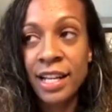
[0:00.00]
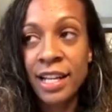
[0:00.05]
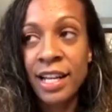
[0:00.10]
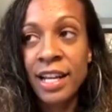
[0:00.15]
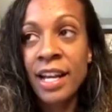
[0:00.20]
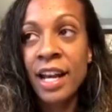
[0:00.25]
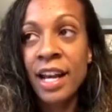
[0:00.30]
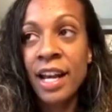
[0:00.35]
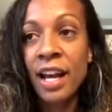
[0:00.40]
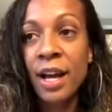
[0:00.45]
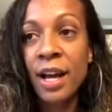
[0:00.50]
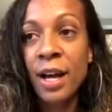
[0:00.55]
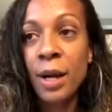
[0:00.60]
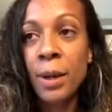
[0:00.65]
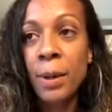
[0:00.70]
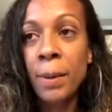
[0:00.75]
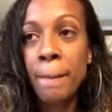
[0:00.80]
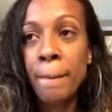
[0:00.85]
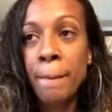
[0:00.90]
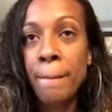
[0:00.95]
Um,
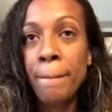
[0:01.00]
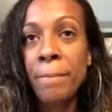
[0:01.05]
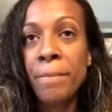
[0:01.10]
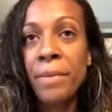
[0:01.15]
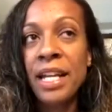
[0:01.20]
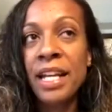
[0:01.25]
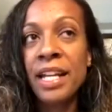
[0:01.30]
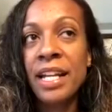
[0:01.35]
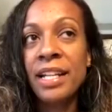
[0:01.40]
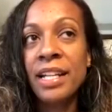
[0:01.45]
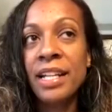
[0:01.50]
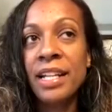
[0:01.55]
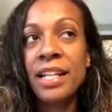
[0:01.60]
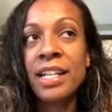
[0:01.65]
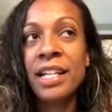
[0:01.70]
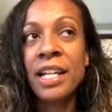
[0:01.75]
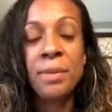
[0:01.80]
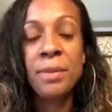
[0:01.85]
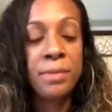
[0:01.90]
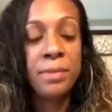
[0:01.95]
and it
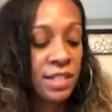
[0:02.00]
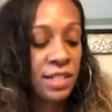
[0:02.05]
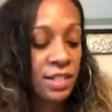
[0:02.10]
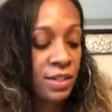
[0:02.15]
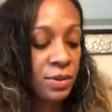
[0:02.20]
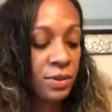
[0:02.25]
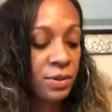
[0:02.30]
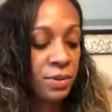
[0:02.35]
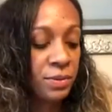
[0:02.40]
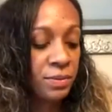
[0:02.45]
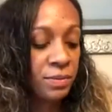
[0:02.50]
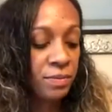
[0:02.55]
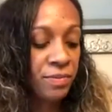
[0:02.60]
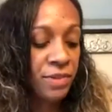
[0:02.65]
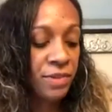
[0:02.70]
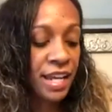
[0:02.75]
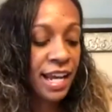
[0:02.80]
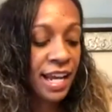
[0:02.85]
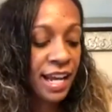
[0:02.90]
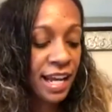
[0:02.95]
comes to a
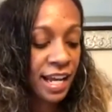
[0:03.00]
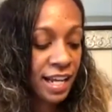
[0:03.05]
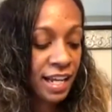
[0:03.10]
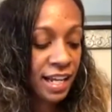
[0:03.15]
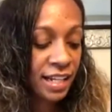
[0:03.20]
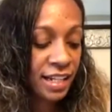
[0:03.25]
head,